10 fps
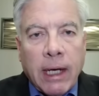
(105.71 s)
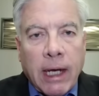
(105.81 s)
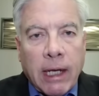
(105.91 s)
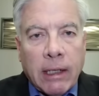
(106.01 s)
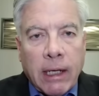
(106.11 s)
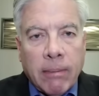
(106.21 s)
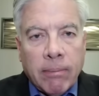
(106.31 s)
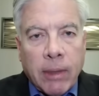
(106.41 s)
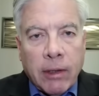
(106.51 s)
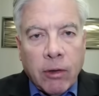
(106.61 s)

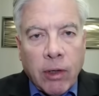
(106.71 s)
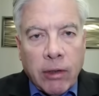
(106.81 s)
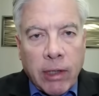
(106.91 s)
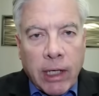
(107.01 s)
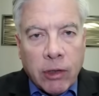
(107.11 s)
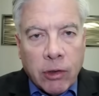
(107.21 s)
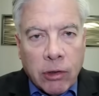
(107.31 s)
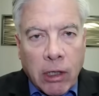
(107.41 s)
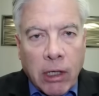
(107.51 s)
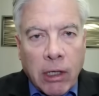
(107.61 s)
and under international
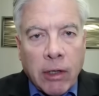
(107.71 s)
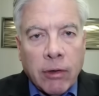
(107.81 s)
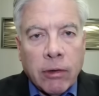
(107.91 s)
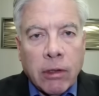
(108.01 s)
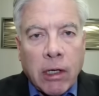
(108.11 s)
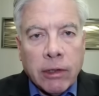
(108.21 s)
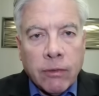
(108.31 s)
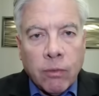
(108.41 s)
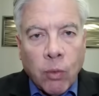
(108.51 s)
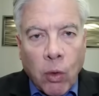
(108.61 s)
law, under the laws
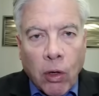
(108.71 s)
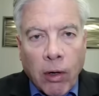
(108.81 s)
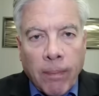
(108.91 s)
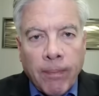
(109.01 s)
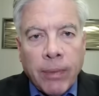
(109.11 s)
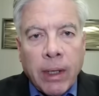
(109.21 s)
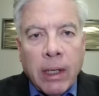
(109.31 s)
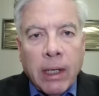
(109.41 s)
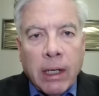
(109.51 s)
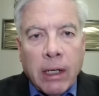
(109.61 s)
of war,
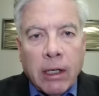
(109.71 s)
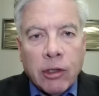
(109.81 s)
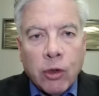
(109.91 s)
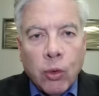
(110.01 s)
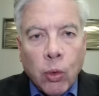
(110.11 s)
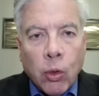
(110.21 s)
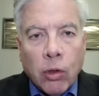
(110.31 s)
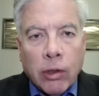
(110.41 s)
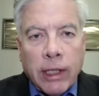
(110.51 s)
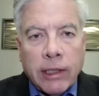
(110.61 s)
a
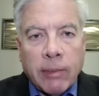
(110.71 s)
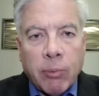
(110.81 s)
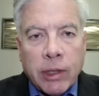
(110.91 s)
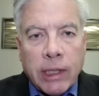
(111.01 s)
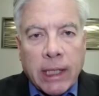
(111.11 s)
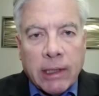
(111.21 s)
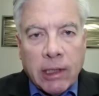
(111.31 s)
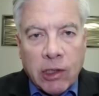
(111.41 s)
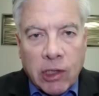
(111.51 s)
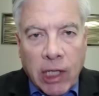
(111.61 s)
school is a
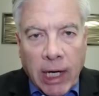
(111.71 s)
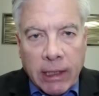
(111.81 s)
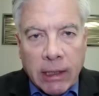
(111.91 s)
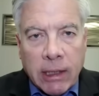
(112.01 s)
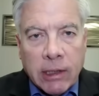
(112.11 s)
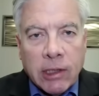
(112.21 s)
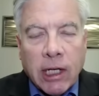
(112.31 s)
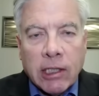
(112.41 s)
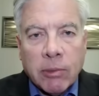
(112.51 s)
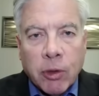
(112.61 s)
protected site. It's
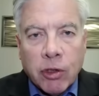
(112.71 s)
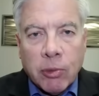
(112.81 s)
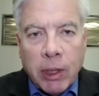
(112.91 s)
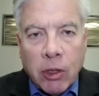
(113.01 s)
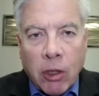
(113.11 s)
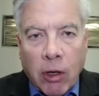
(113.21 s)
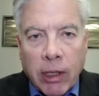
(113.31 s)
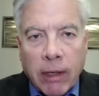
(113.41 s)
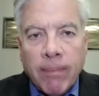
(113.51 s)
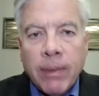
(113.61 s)
not supposed to be
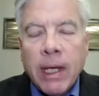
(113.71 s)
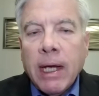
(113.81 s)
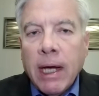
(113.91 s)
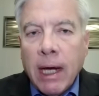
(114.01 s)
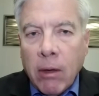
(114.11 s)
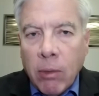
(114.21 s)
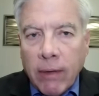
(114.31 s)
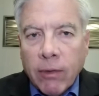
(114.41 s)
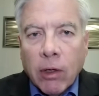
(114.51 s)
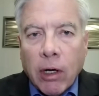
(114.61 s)
targeted.
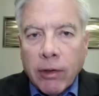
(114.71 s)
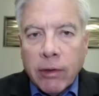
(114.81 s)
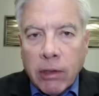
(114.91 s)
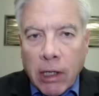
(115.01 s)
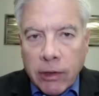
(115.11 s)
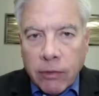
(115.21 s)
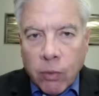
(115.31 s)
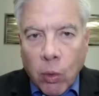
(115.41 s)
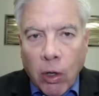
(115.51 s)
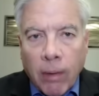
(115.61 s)
However, under the laws of
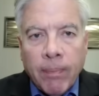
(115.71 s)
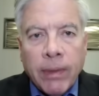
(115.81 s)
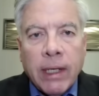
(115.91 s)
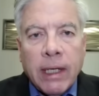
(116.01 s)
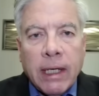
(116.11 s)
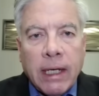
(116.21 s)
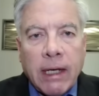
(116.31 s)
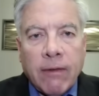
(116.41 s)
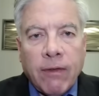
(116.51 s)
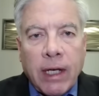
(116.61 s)
war,
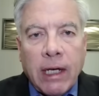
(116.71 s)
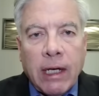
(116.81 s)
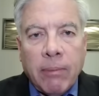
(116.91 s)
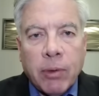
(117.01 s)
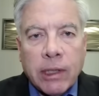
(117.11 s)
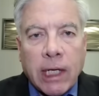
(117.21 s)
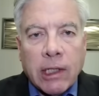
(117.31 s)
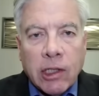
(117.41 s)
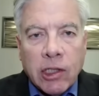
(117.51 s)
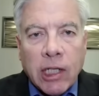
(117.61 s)
if any
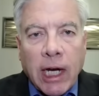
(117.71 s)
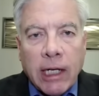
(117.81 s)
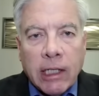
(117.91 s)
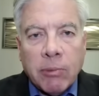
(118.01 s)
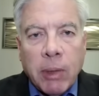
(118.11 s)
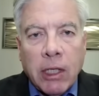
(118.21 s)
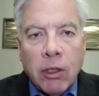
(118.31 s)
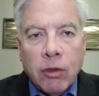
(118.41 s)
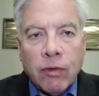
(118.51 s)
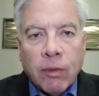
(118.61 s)
protected site is being
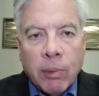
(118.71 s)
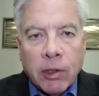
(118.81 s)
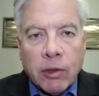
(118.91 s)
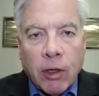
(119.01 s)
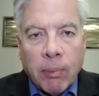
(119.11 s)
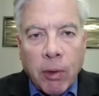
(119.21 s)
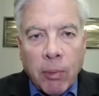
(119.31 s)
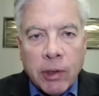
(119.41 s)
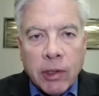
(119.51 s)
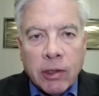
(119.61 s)
used for military
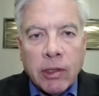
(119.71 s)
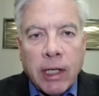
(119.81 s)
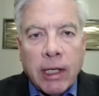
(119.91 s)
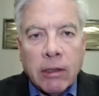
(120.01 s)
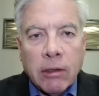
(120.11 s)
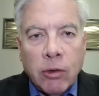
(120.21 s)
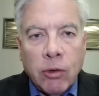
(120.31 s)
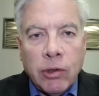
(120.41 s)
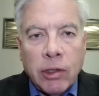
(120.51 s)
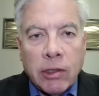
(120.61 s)
purposes, then it
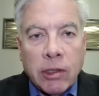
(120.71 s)
loses